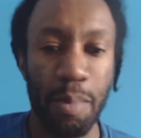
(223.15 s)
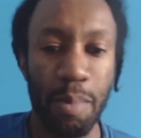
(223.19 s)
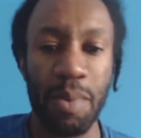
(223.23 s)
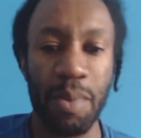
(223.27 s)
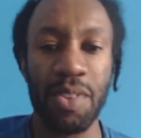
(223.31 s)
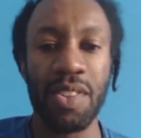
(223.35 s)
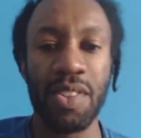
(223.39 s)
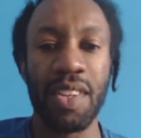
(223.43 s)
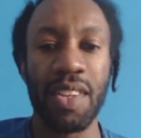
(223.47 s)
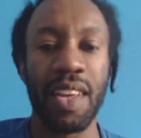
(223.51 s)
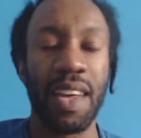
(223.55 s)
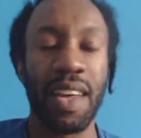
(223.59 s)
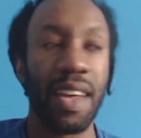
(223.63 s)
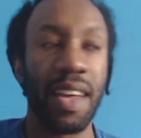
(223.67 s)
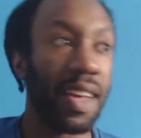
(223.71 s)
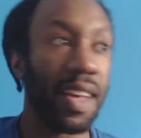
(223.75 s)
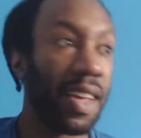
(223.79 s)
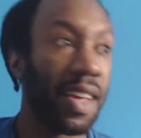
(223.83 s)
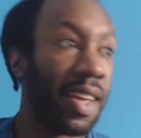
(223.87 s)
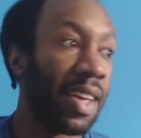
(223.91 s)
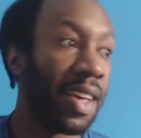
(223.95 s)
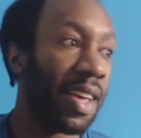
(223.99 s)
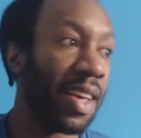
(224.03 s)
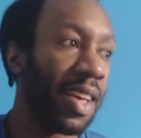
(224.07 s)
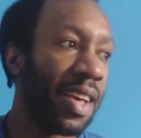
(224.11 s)

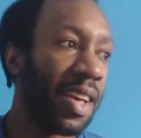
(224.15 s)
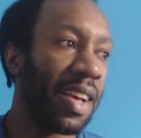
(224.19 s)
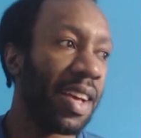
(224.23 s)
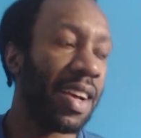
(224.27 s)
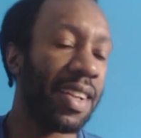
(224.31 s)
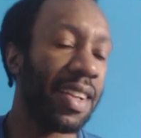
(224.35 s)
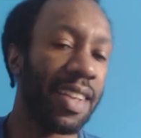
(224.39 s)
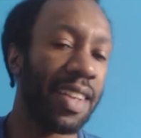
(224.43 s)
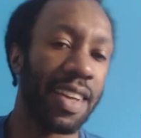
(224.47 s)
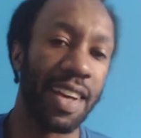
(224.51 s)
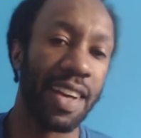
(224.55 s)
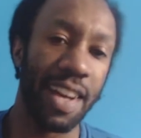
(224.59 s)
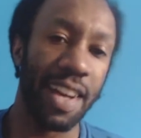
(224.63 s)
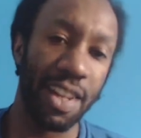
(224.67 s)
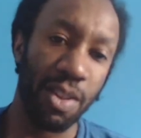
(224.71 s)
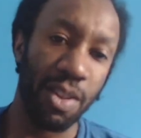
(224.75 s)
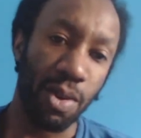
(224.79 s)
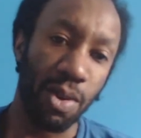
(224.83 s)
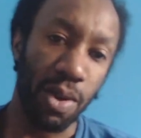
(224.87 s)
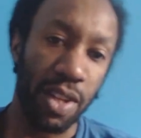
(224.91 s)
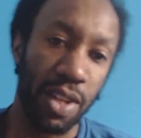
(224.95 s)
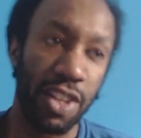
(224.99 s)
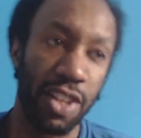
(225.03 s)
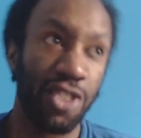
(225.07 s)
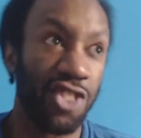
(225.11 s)
Momosuke and then
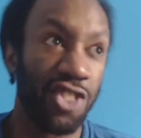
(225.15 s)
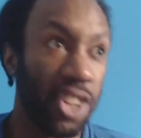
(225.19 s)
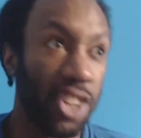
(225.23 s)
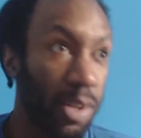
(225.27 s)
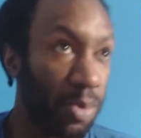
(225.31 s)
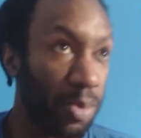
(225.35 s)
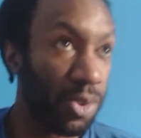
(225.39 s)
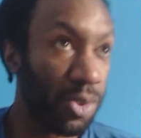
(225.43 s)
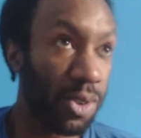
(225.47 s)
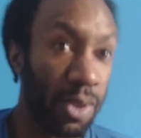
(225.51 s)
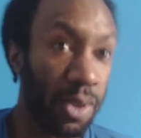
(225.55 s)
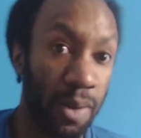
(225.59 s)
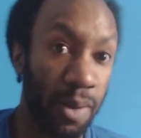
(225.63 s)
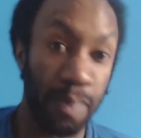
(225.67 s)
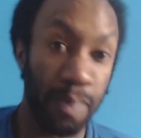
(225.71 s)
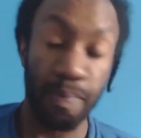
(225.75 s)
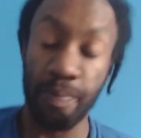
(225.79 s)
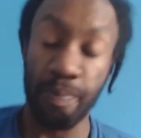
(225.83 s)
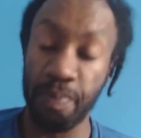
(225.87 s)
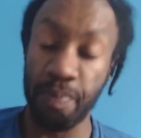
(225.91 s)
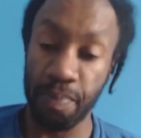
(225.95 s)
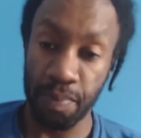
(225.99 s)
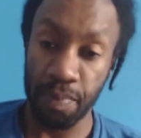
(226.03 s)
Kaido got in the cheap shot.